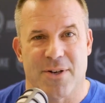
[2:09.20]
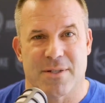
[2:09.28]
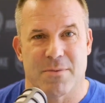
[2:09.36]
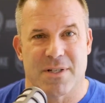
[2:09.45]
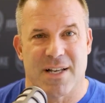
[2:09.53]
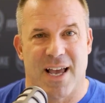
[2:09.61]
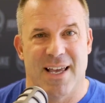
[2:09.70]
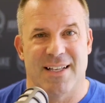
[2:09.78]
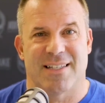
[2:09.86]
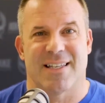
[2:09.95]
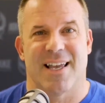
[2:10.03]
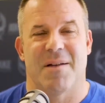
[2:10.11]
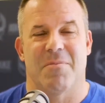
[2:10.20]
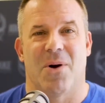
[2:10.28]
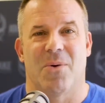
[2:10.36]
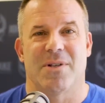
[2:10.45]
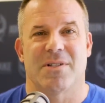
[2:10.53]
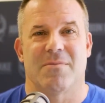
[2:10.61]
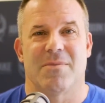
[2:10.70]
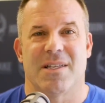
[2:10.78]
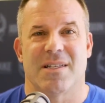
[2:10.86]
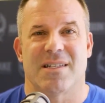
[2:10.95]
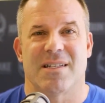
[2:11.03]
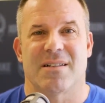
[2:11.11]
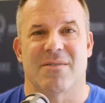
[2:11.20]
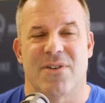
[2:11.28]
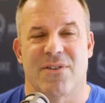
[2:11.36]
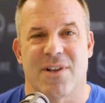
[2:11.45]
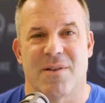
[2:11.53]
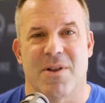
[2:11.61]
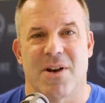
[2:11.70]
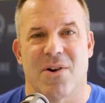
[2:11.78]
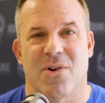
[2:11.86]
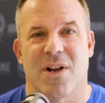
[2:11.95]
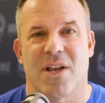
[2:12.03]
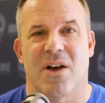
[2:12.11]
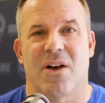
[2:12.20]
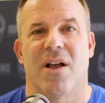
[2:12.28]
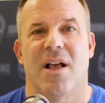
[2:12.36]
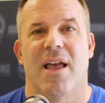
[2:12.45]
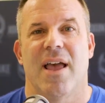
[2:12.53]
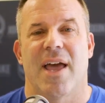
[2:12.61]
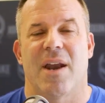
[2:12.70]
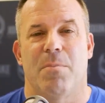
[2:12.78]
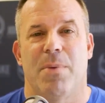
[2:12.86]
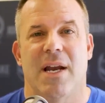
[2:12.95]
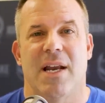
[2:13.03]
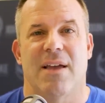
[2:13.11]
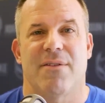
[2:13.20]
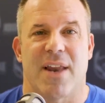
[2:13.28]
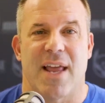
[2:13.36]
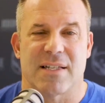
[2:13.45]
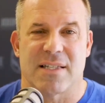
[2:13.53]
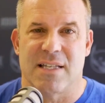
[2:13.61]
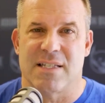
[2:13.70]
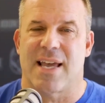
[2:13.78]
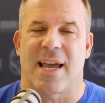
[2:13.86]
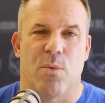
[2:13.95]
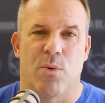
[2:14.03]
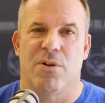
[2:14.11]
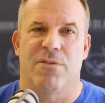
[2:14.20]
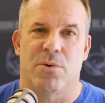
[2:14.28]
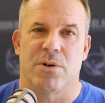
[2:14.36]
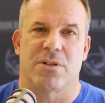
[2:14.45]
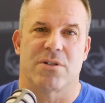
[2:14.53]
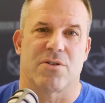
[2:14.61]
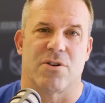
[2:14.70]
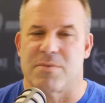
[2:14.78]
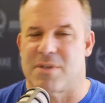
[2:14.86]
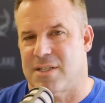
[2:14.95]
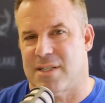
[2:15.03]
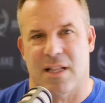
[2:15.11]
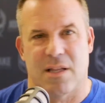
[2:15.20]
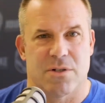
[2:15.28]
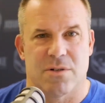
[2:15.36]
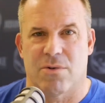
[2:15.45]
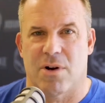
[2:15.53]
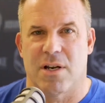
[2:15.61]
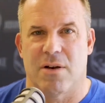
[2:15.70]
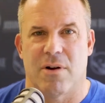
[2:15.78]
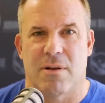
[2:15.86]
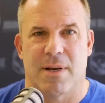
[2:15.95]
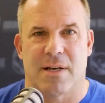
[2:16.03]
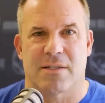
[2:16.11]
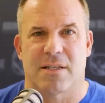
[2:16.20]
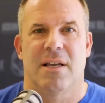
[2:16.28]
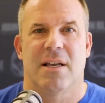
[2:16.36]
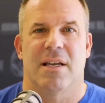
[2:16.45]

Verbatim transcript: mistakes and my wisdom in this system 15 minute audio and a PDF that has the exact word for word scripts, exactly what to write in your emails,